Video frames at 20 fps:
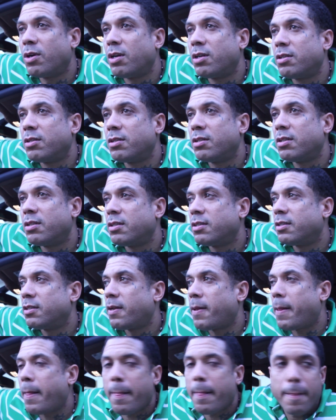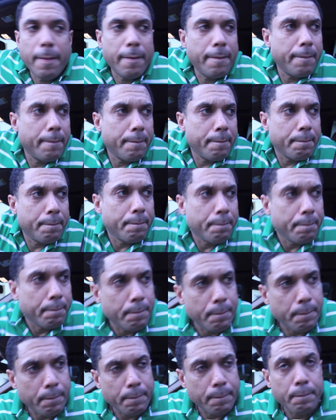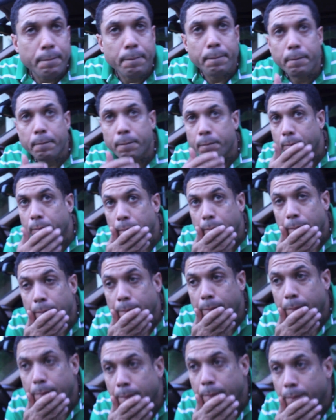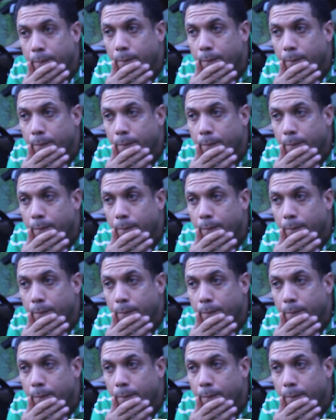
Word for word: Word. Word, and what about the throne? very popular